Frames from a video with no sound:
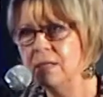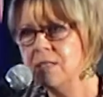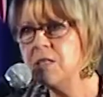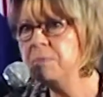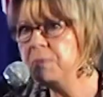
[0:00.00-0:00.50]

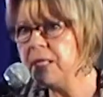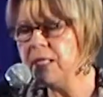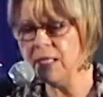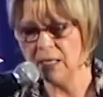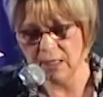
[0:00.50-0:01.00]
to
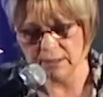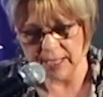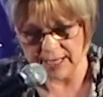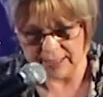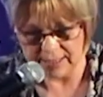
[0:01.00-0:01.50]
be a
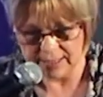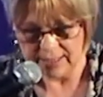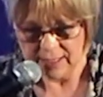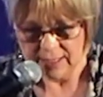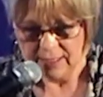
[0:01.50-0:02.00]
light.
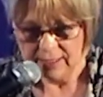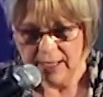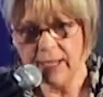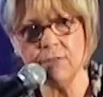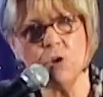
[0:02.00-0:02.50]

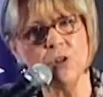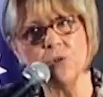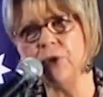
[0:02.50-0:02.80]
And of course,